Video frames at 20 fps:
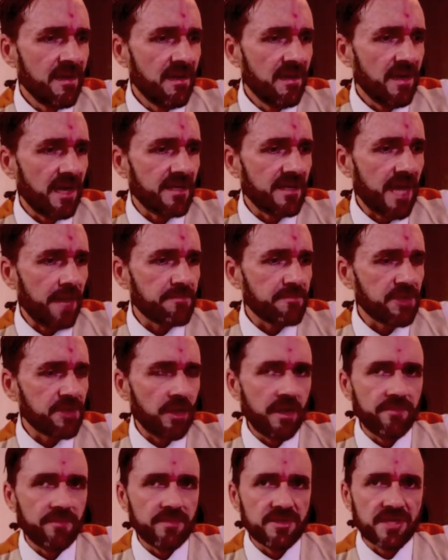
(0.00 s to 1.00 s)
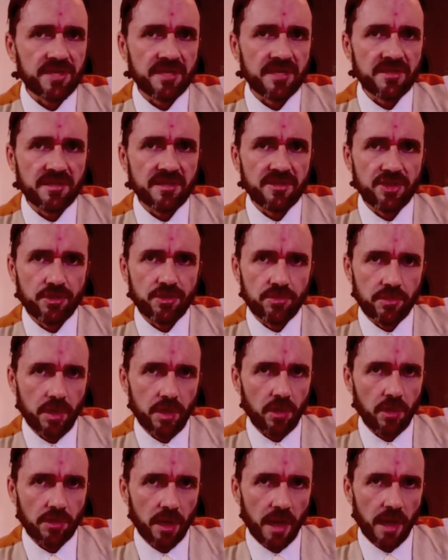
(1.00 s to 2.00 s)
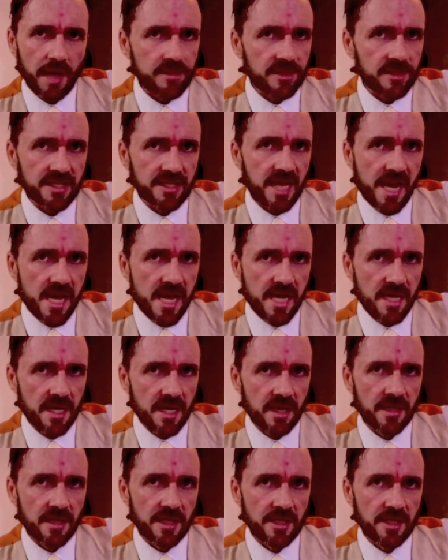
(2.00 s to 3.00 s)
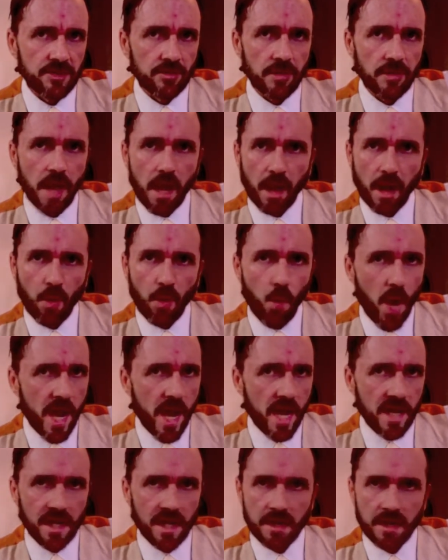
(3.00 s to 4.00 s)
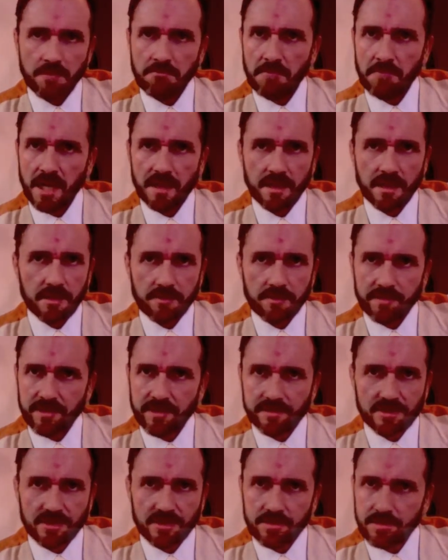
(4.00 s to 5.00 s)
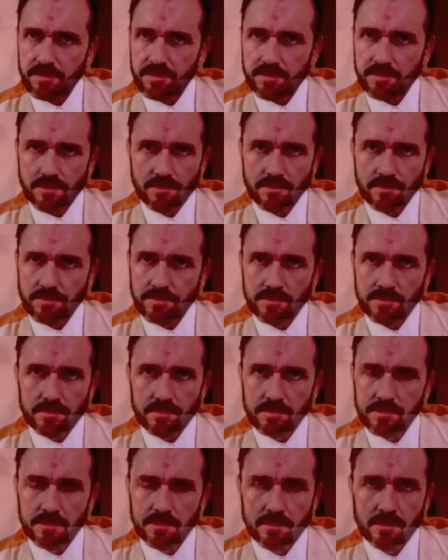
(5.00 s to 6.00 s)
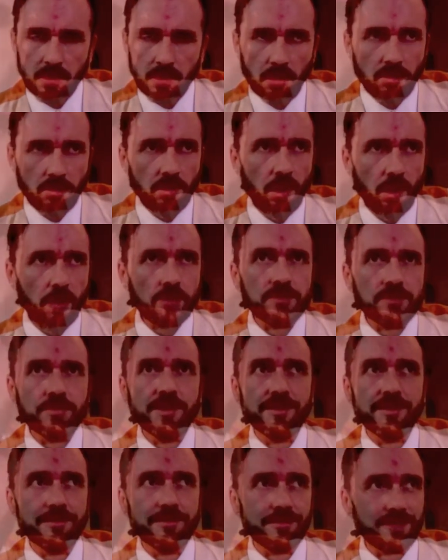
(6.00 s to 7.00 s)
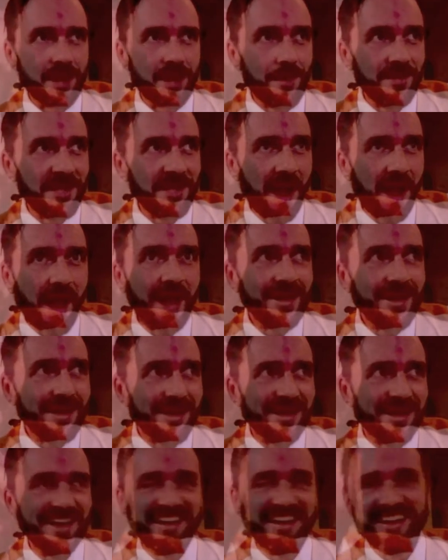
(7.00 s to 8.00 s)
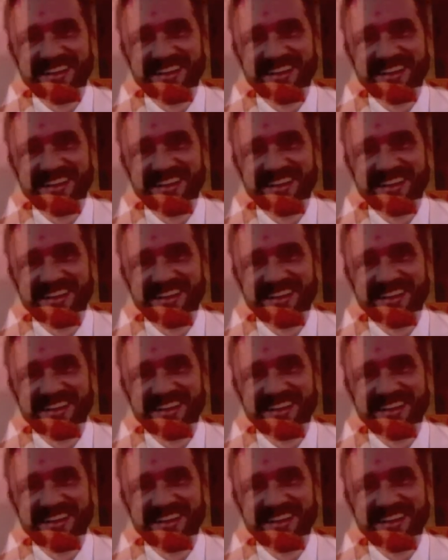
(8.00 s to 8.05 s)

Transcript: I capture every sentence you or I say to lock away in my literary story. Who knows when it'll come in handy?